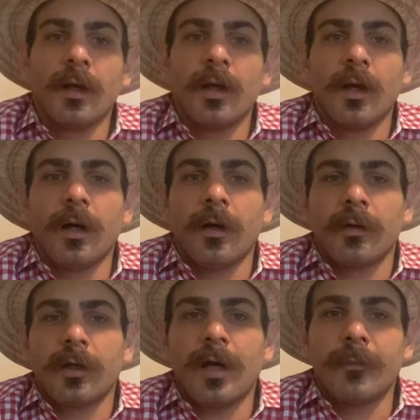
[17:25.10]
uh,
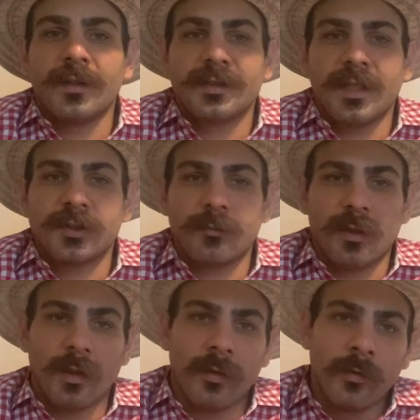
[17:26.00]
comment section
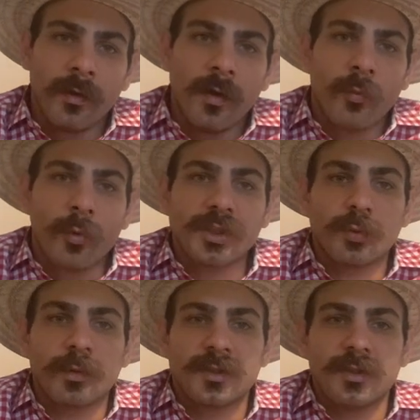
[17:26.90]
below which
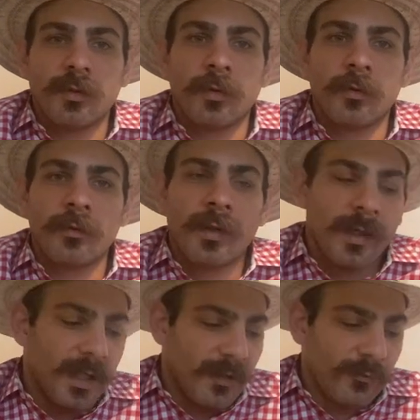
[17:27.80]
ones you own.
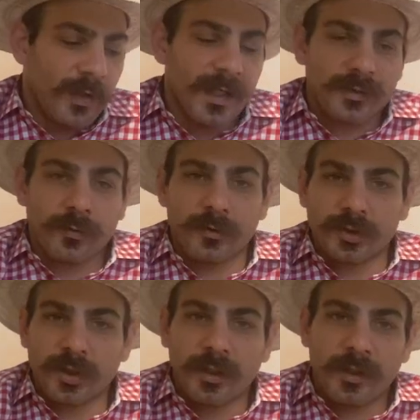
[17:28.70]
If you guys own the
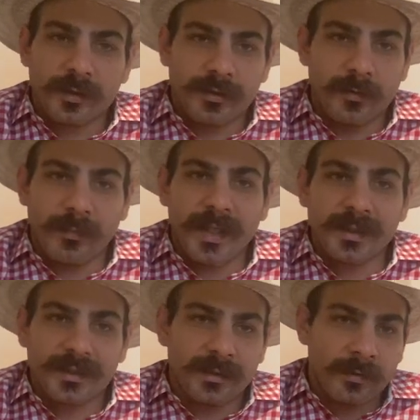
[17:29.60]
Sharks, the
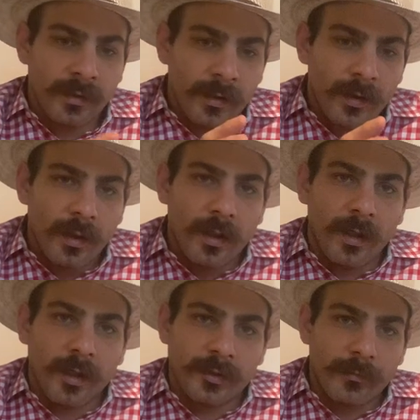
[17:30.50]
Bison,
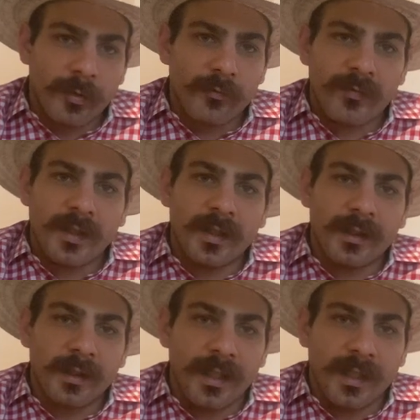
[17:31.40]
uh, the
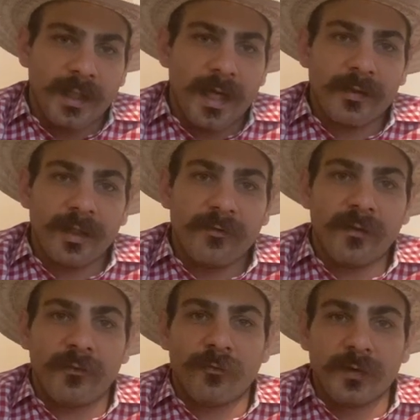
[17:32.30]
Bovine, and how they
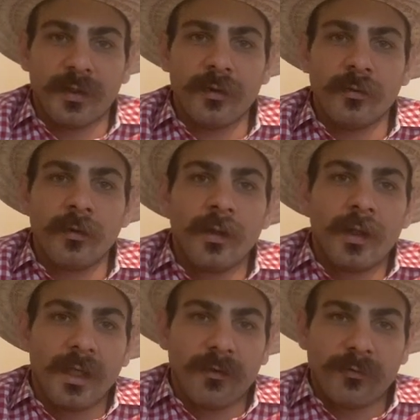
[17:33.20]
fit for you
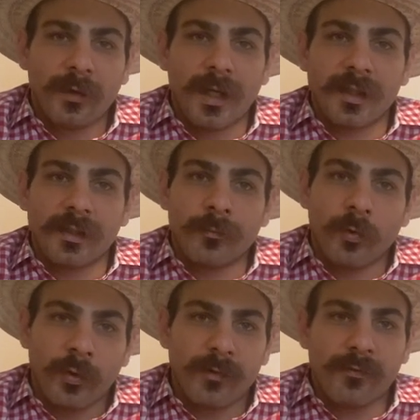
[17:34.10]
if you like them
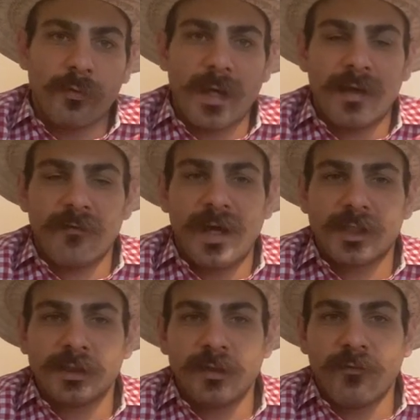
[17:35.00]
or if you have
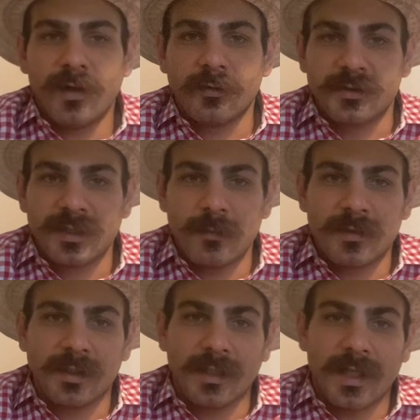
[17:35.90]
actually felt the same
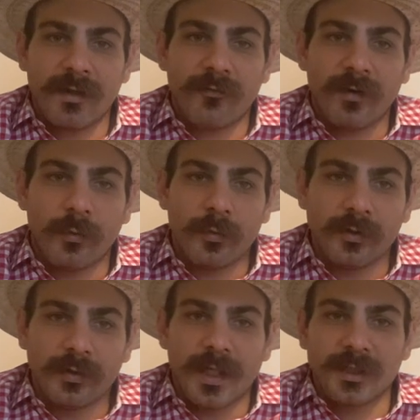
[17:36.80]
thing that I felt when
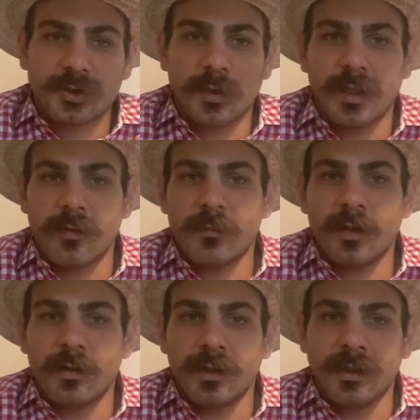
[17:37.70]
you guys try them
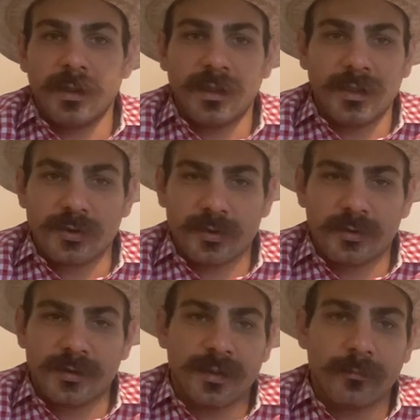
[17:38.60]
on and they
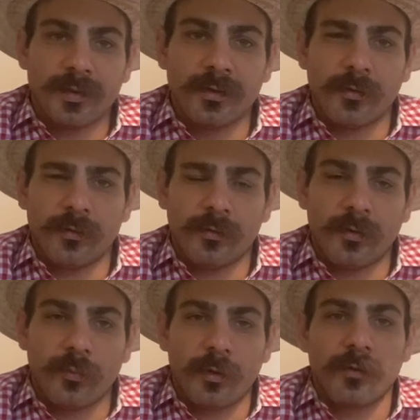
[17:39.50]
just simply do, not
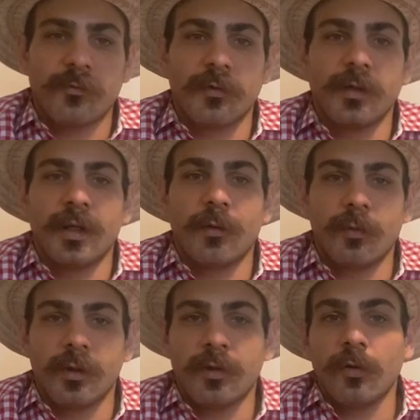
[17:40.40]
work for you. I
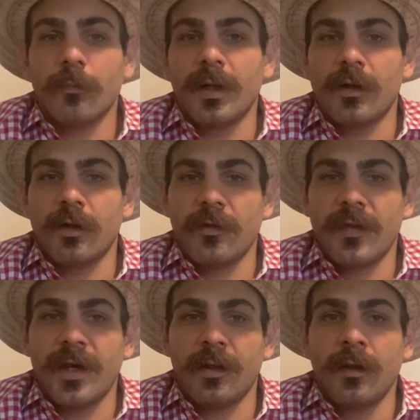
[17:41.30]
want to know about all
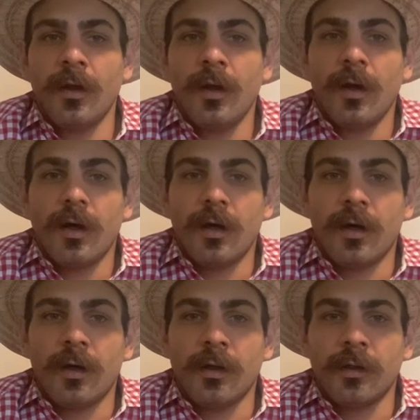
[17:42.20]
that.
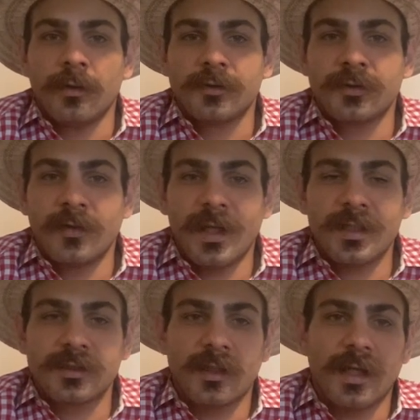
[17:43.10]
Uh, so that
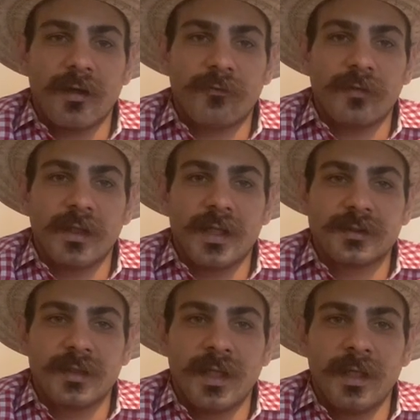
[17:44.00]
is all I have for you
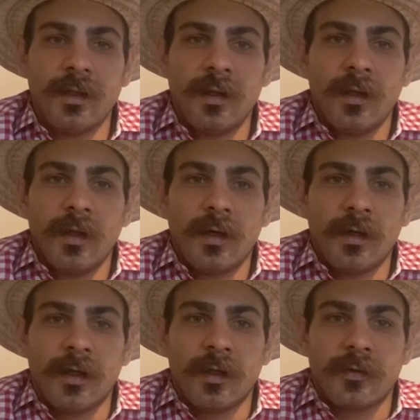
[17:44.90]
guys today.
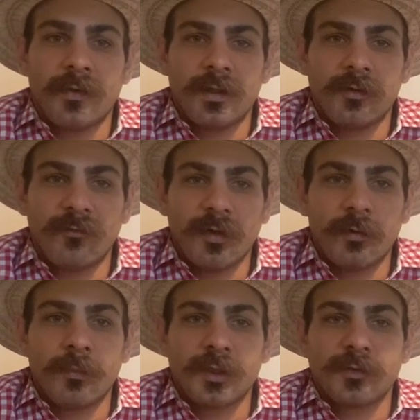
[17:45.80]
Uh, thank you
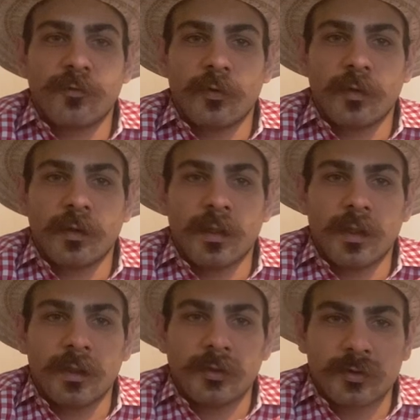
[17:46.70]
very much for
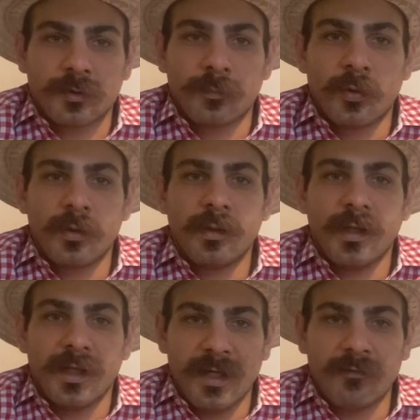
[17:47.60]
uh, your support
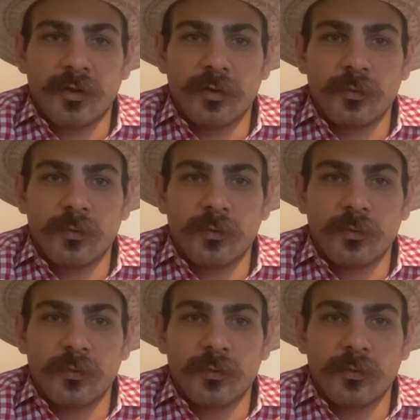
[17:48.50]
and have a good